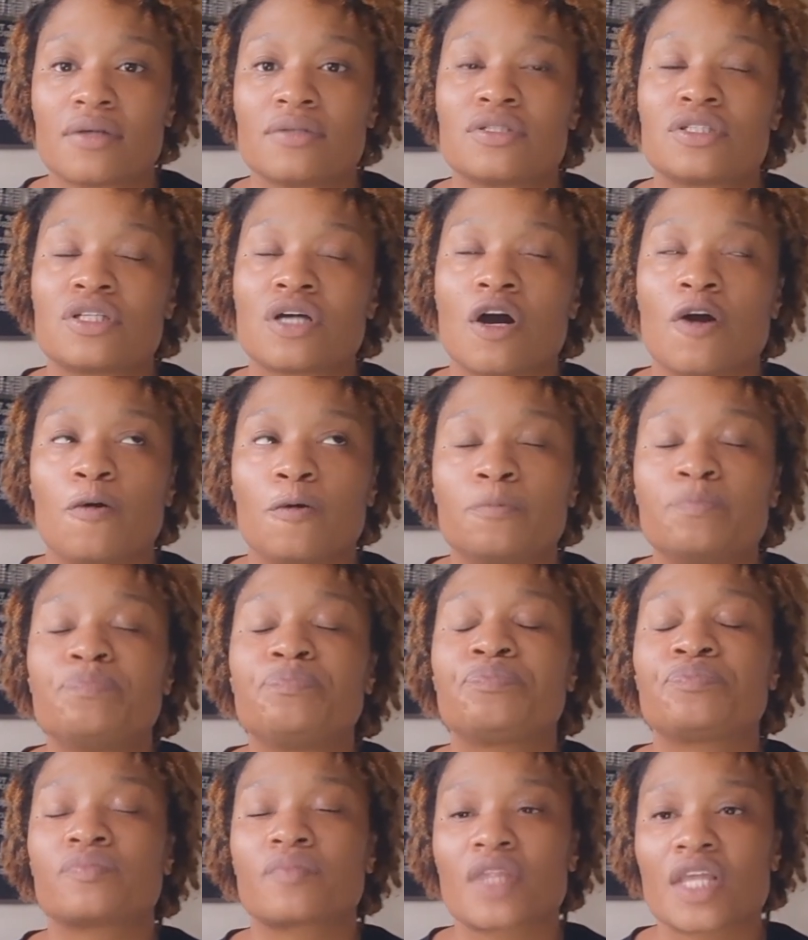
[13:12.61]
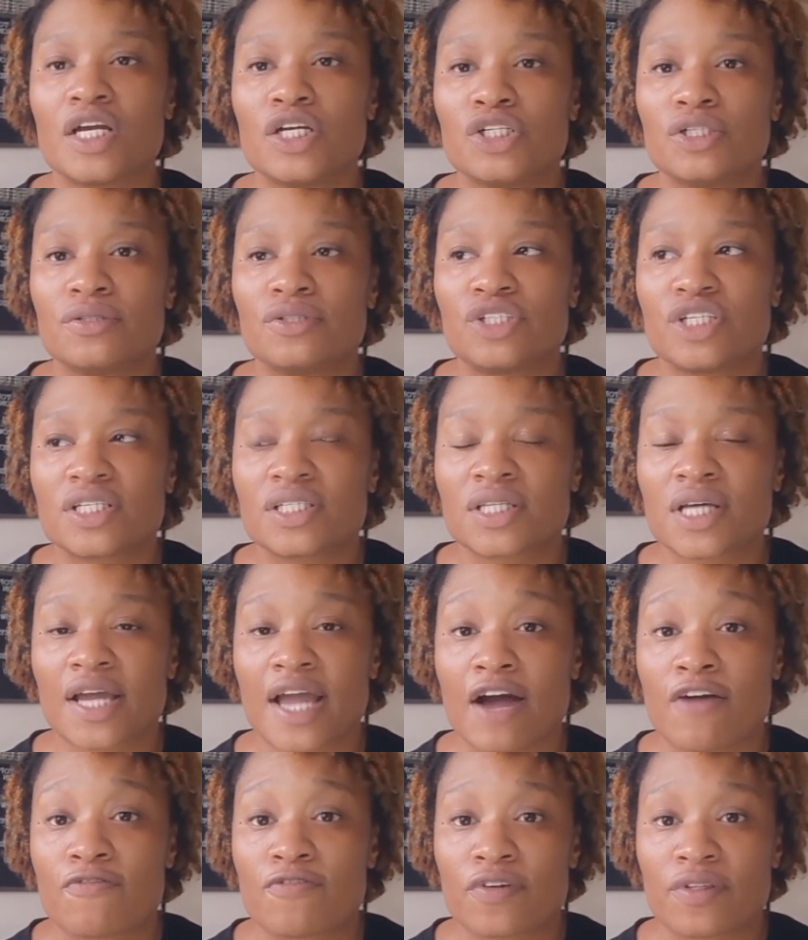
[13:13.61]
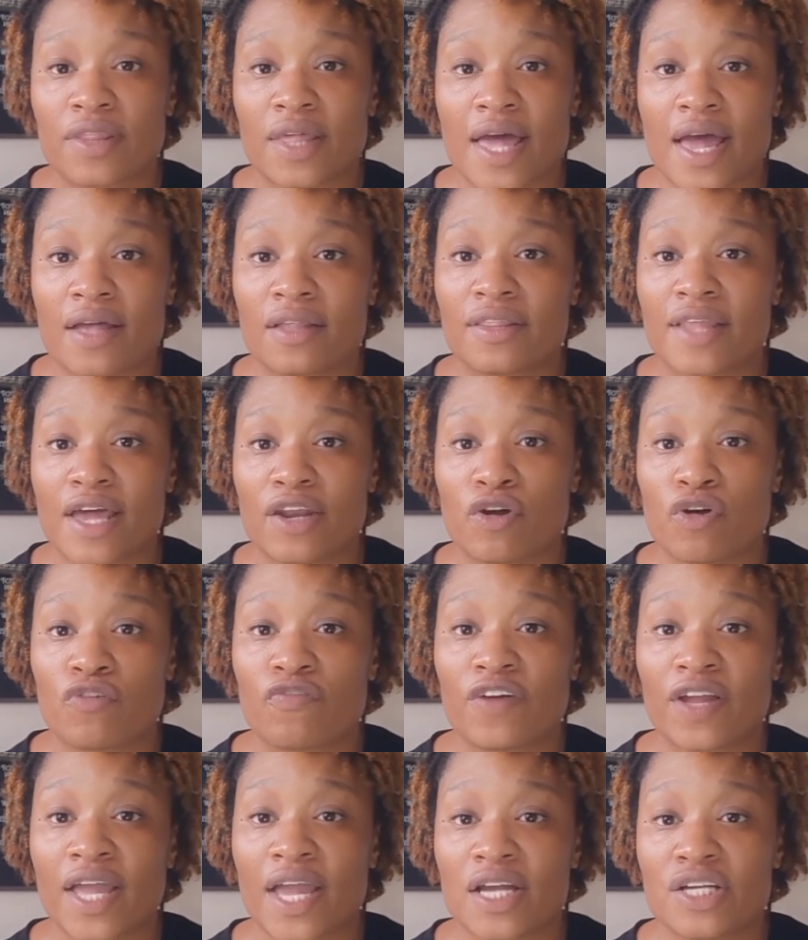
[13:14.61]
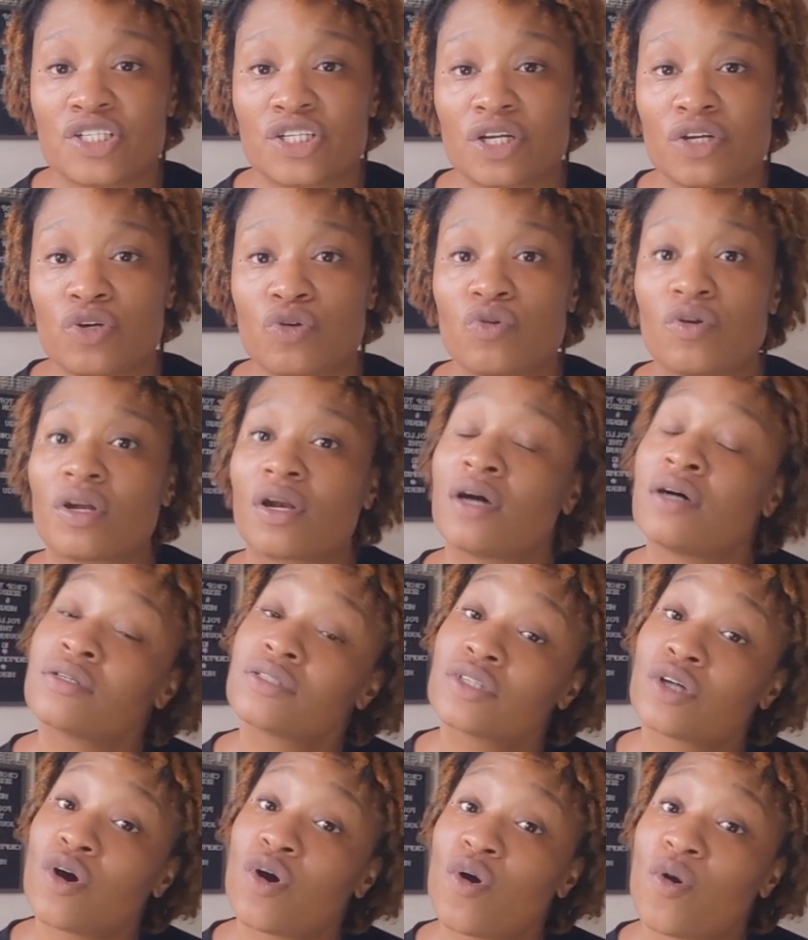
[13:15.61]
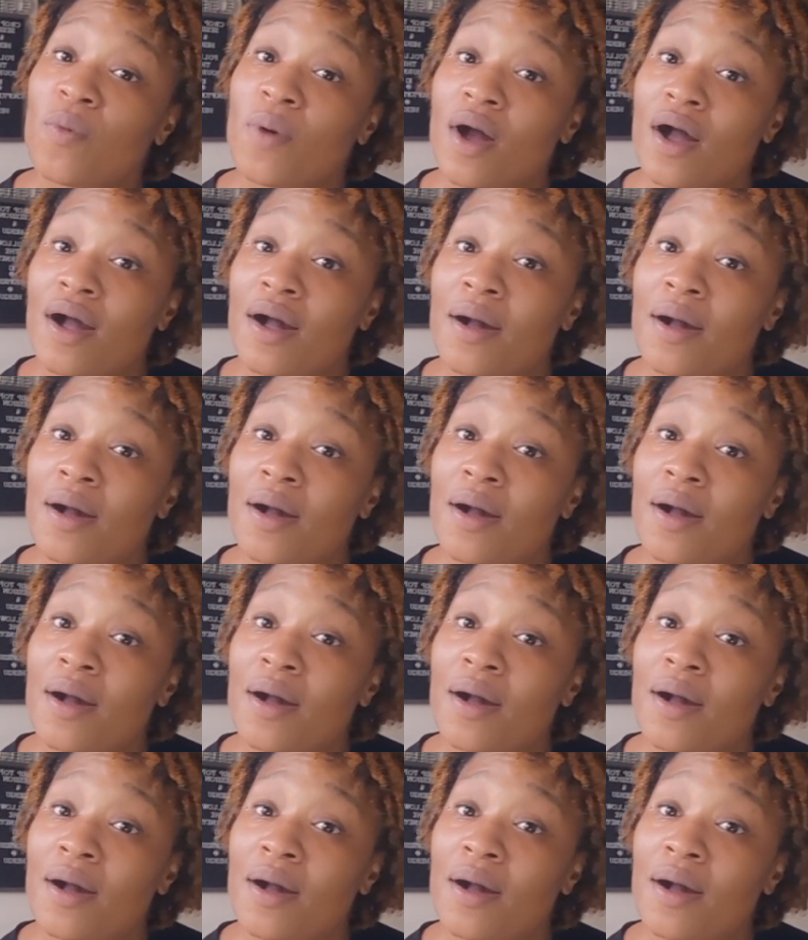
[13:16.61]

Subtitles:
So, and just look out for that notification. You can also